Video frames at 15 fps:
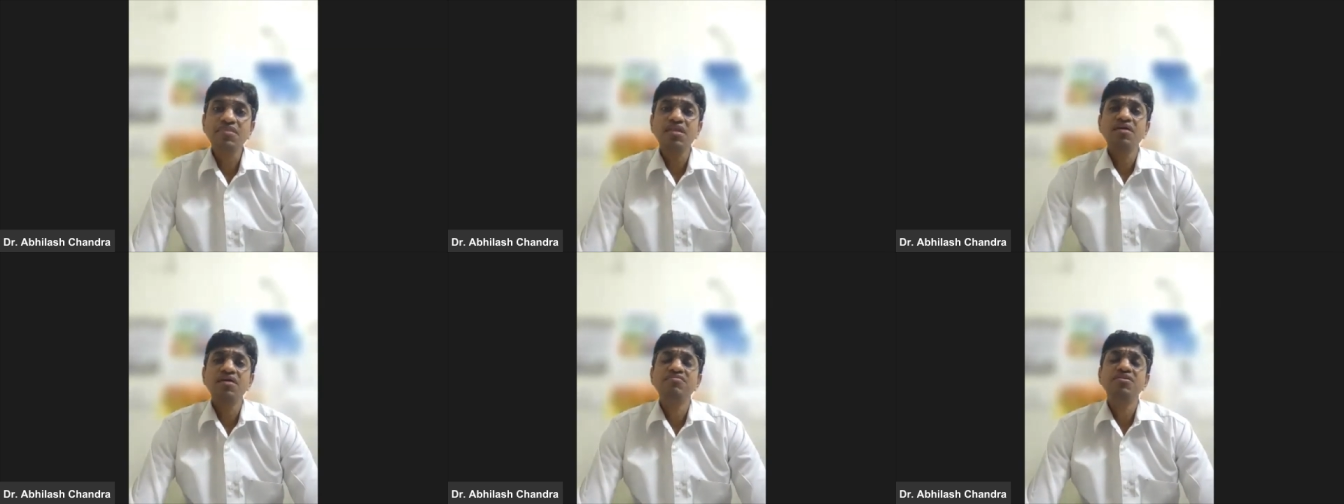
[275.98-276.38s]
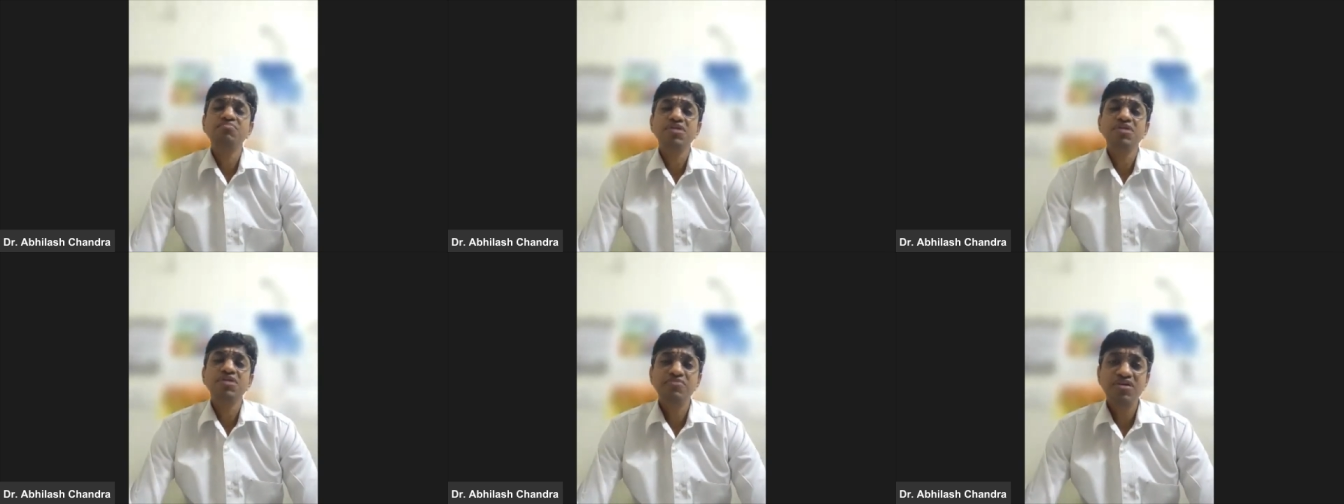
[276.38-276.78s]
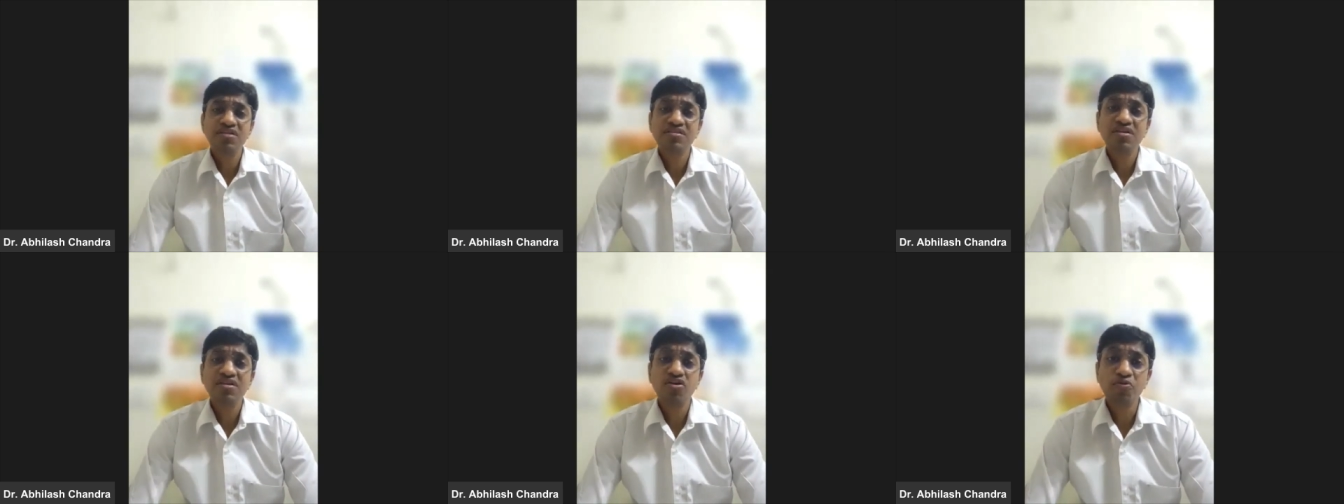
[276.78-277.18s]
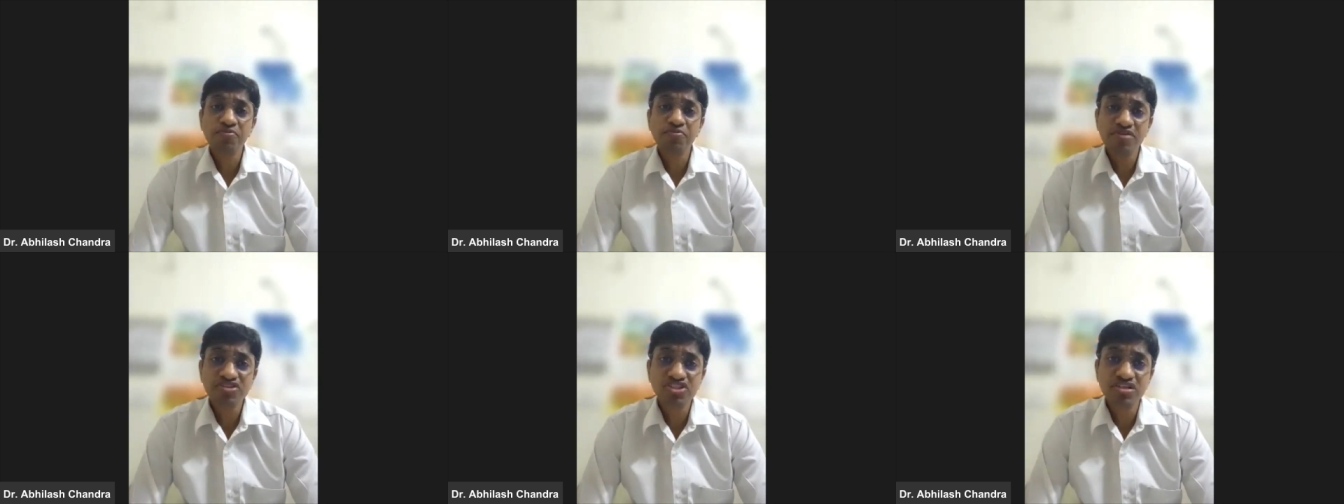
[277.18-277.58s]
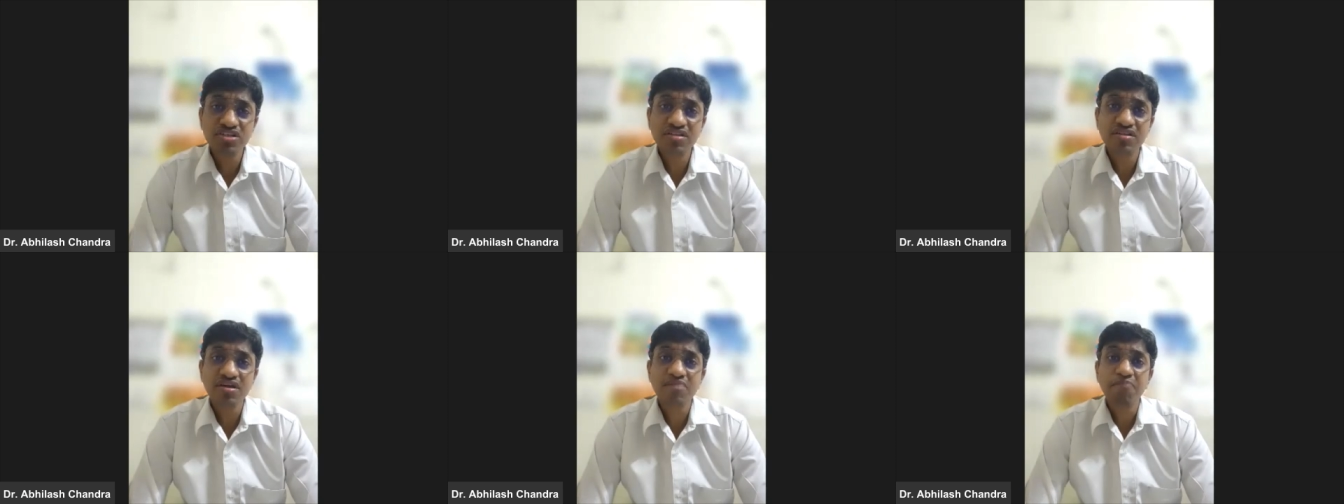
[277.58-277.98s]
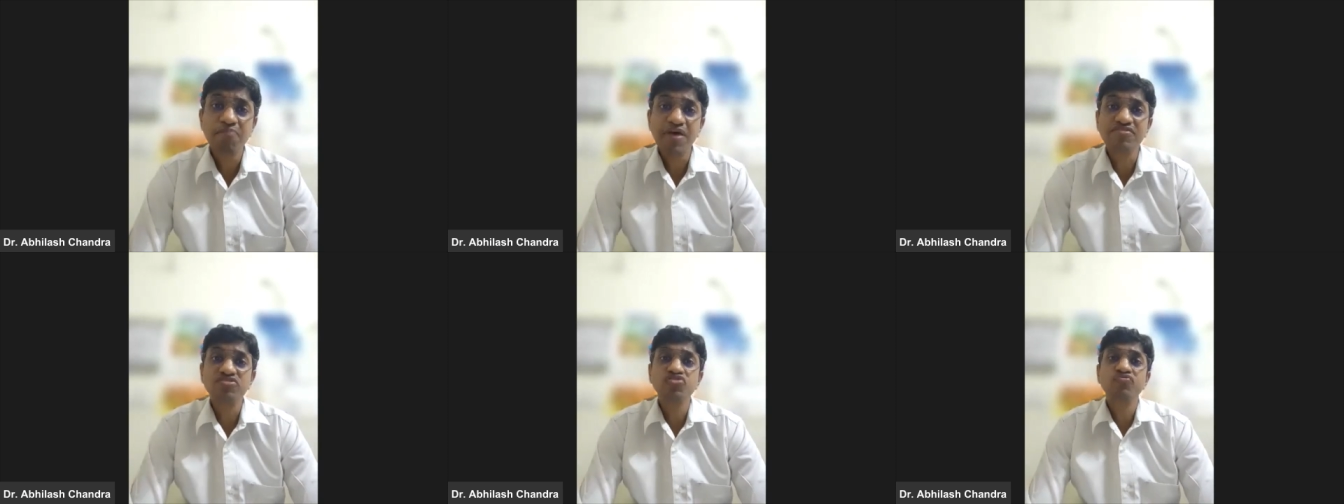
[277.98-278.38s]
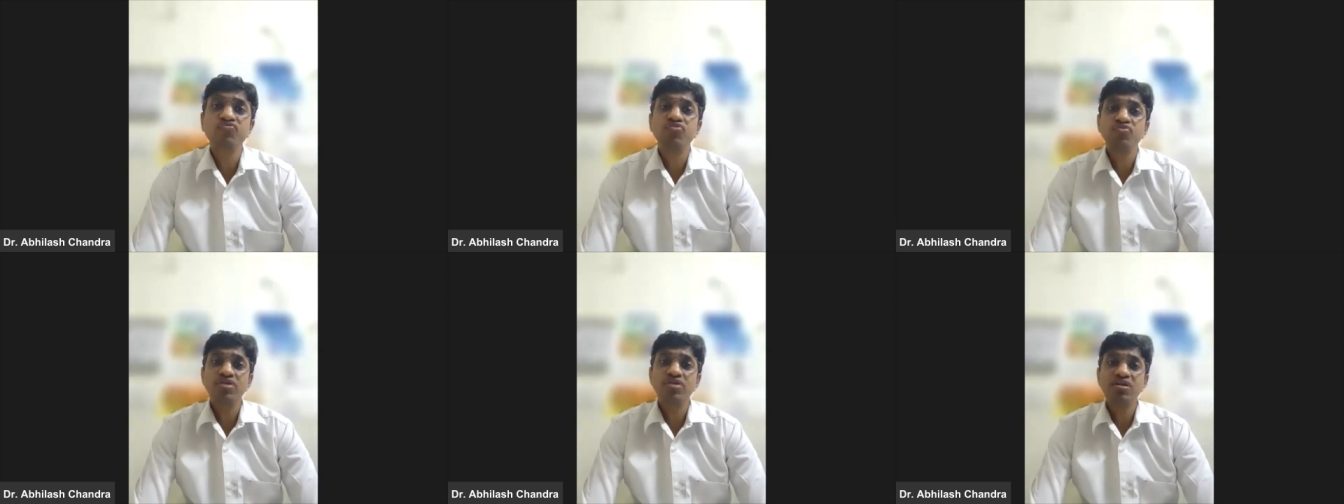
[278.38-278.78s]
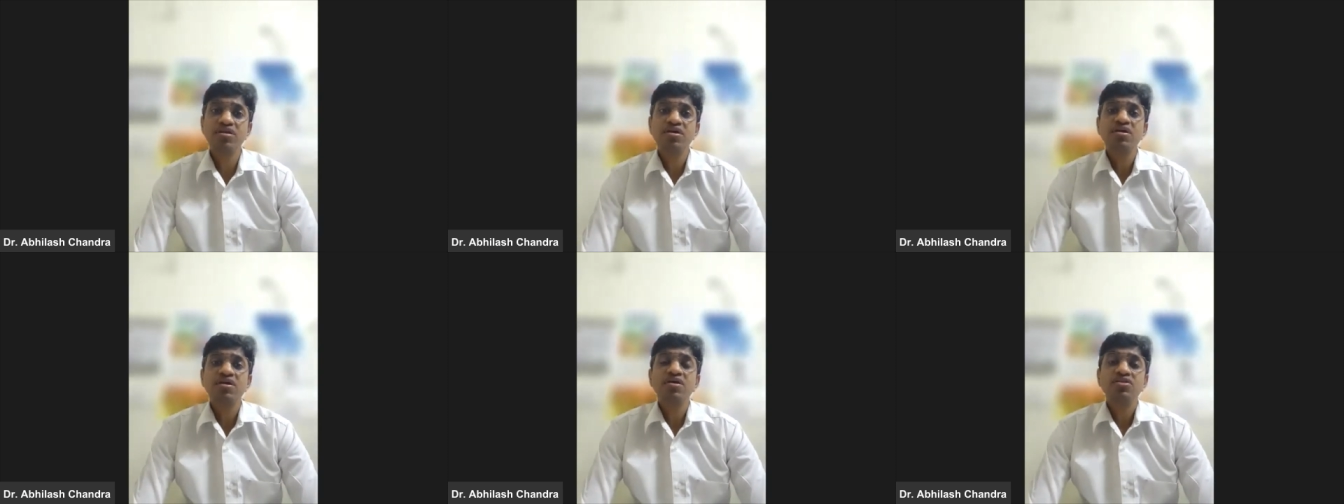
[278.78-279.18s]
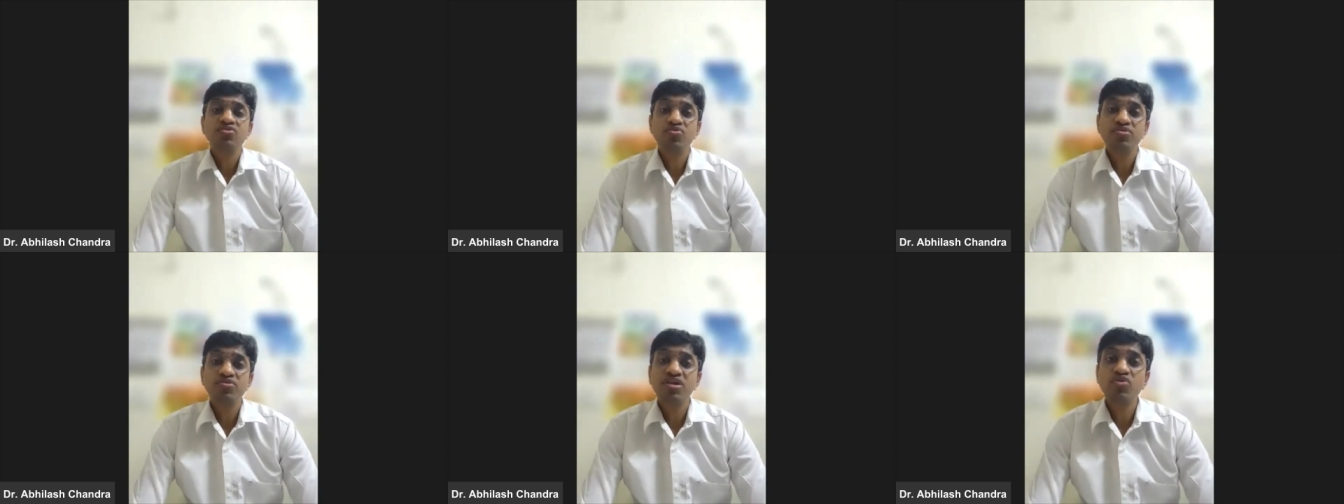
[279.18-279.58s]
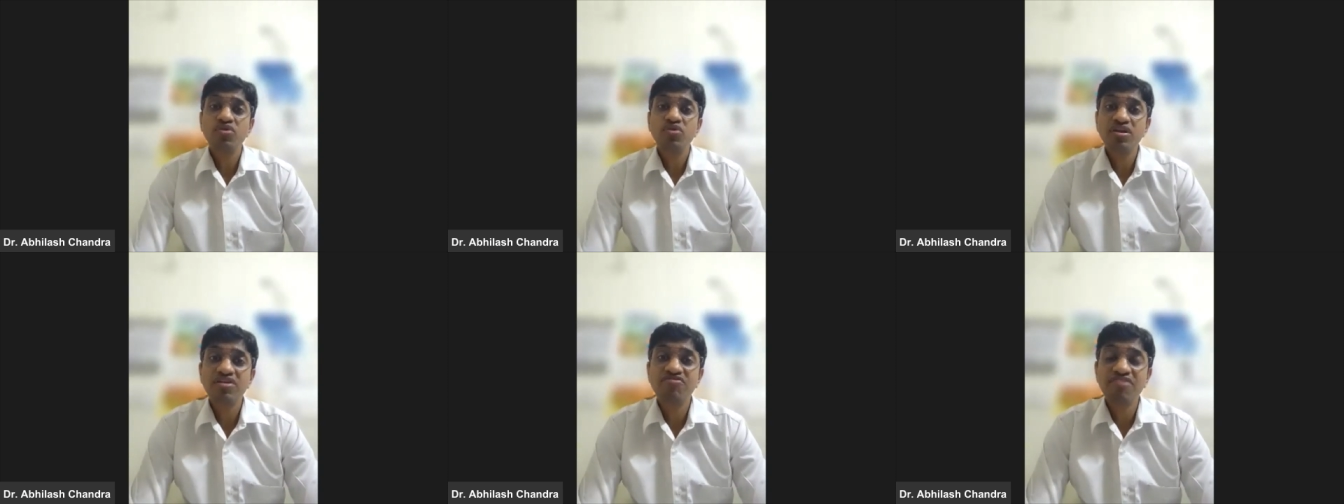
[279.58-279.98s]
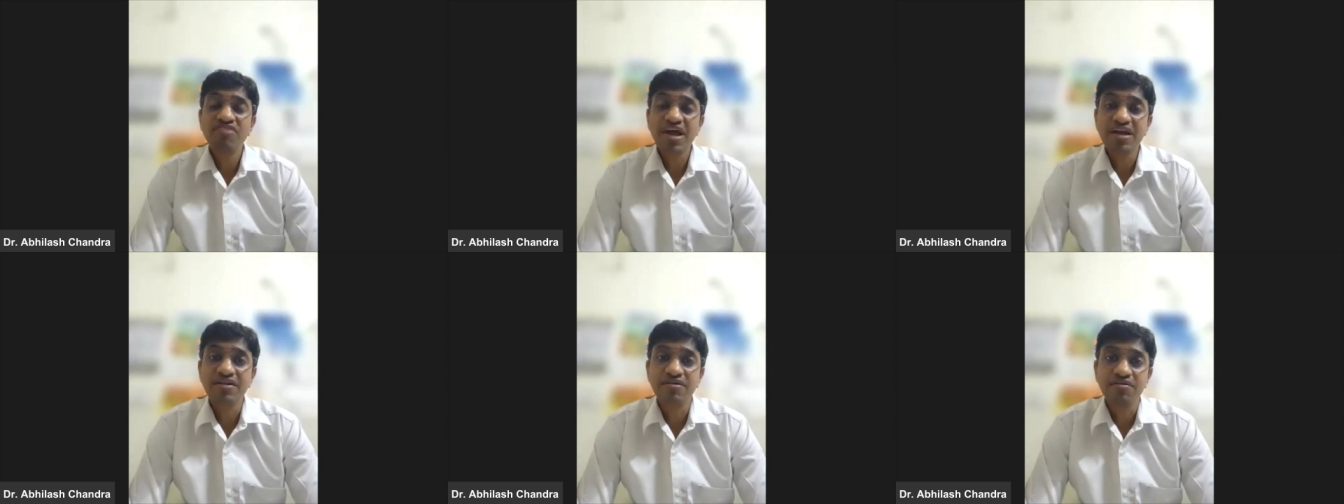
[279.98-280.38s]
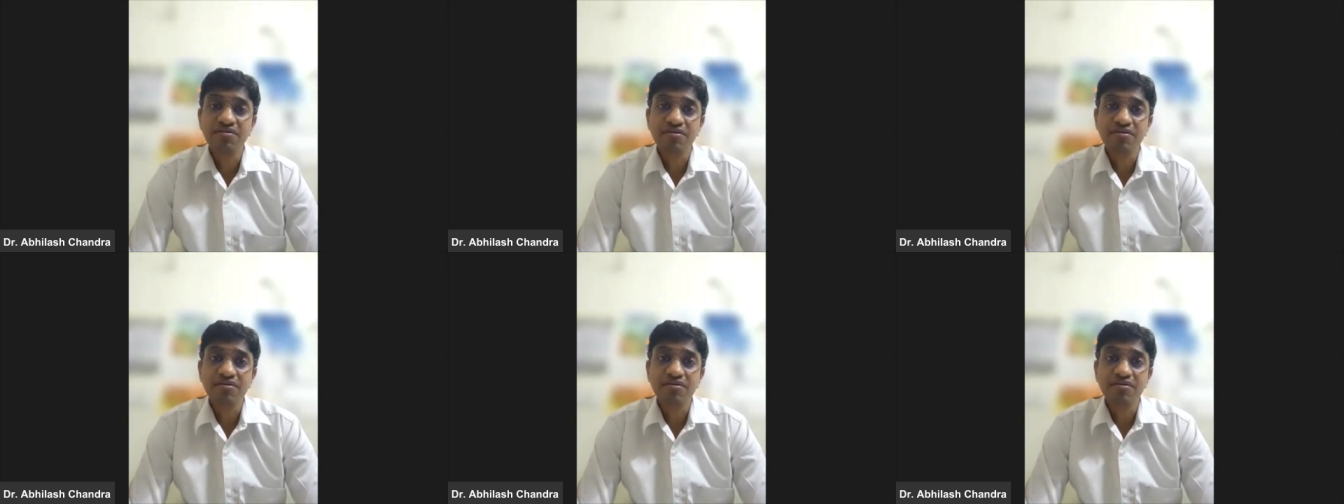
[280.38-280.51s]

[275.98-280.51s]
Sometimes there's an obstruction in the passage of urine through the urinary tract,